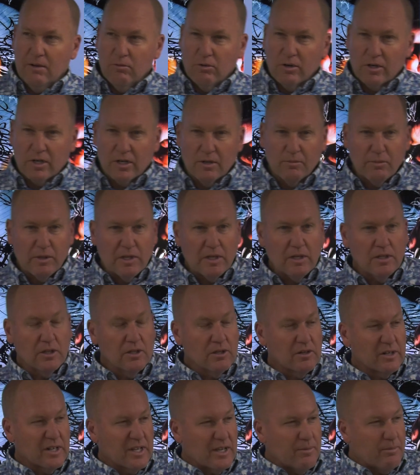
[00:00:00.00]
we're going to be
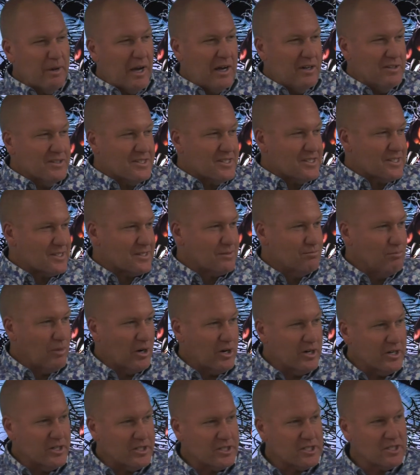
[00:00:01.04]
learning about
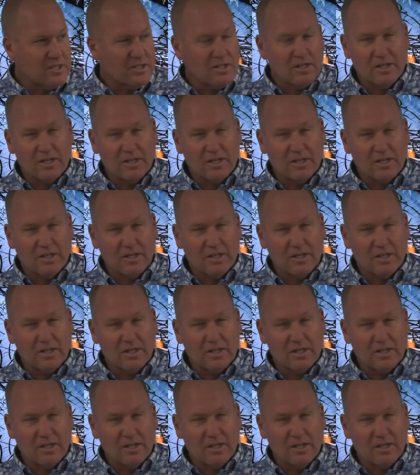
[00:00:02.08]
smart